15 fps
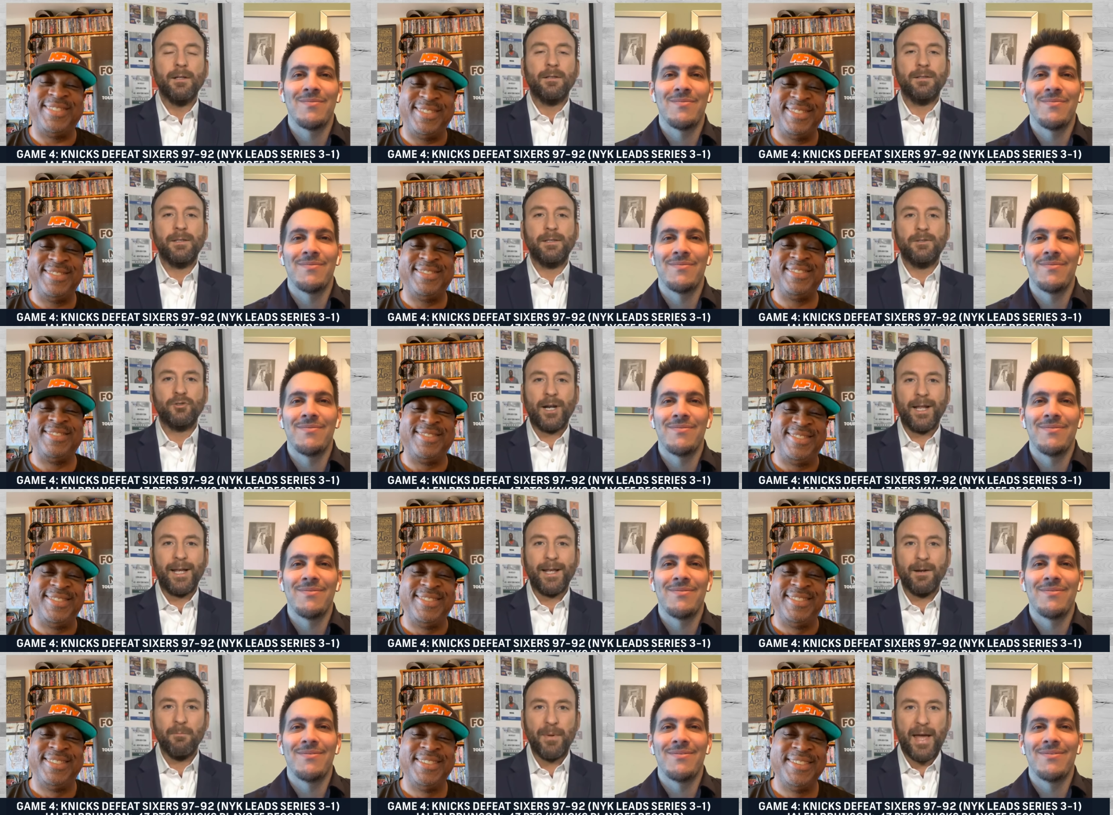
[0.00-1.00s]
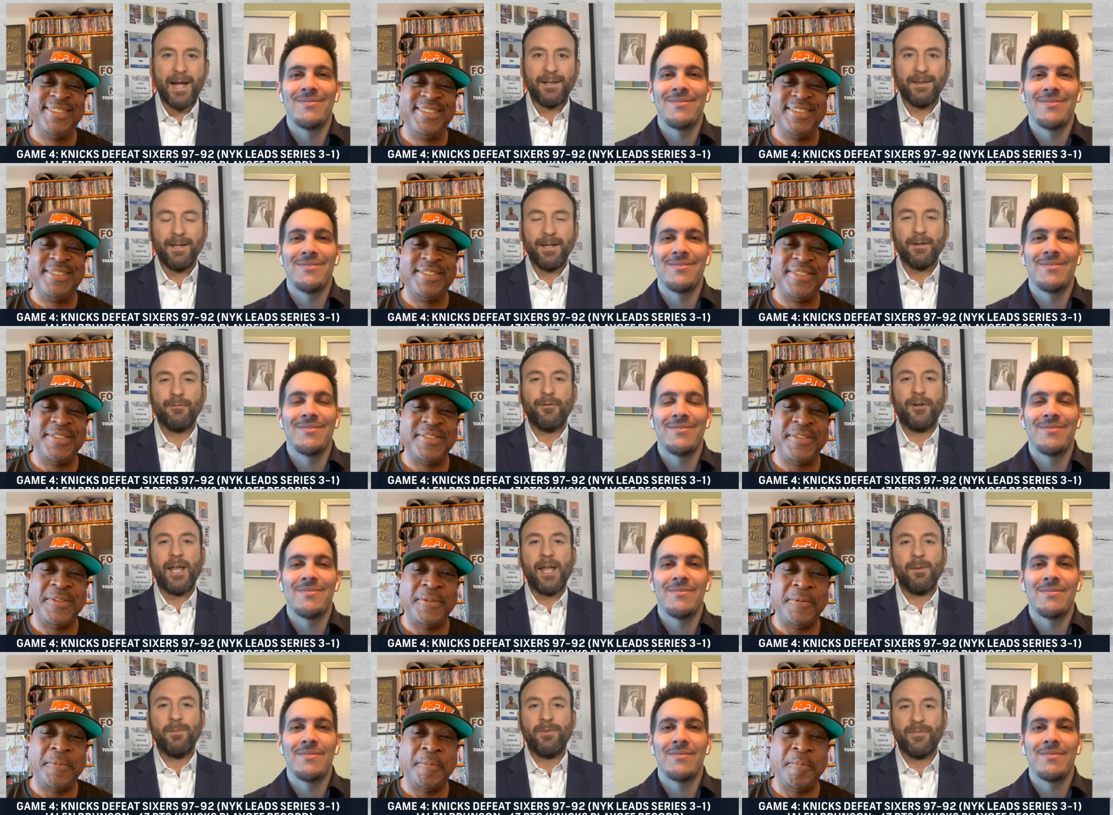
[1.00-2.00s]
Speaker 1: Does he try to get him back there for
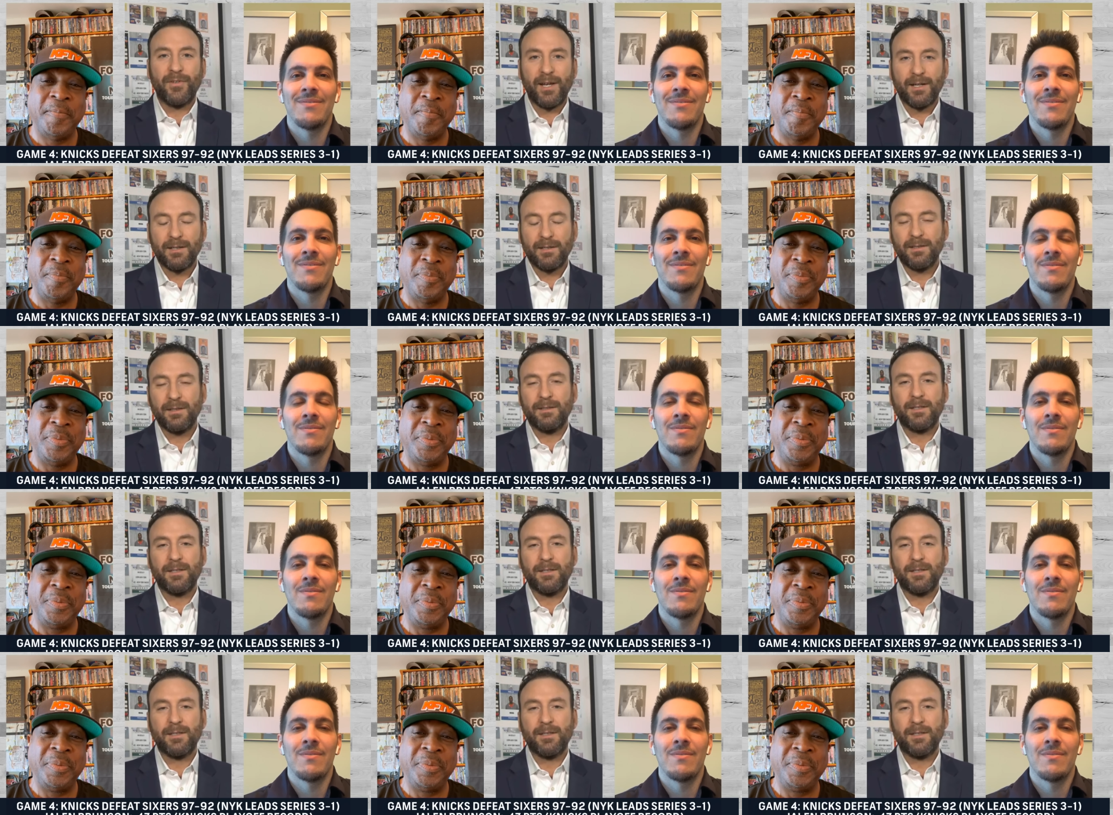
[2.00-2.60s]
Game 6?